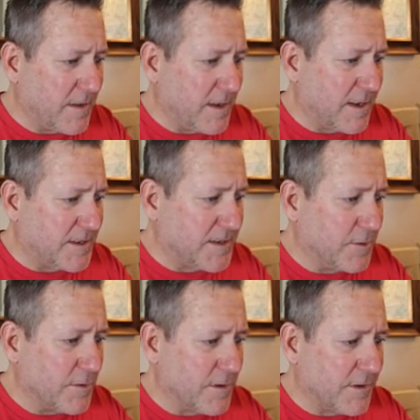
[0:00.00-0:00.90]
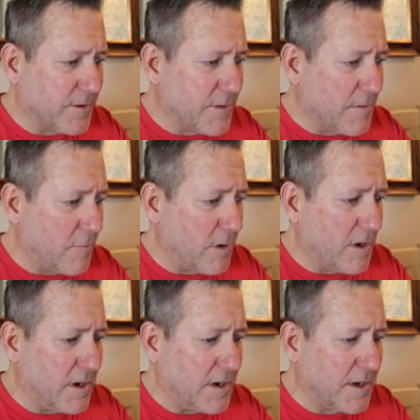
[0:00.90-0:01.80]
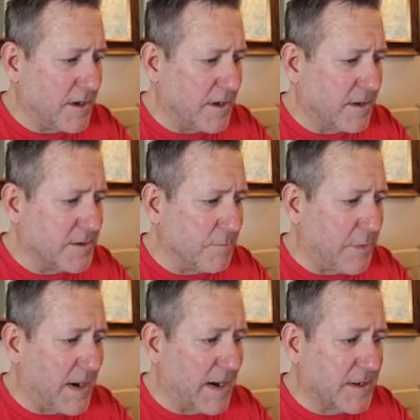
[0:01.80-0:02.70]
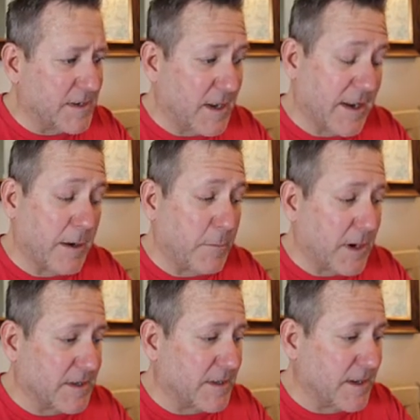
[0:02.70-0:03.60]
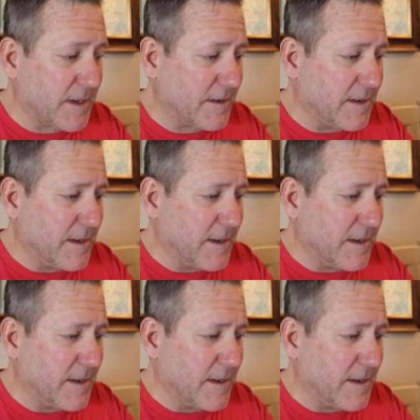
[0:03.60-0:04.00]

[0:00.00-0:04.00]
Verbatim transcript: That's two hundred thirty-one. Here's a box. I got a box of that.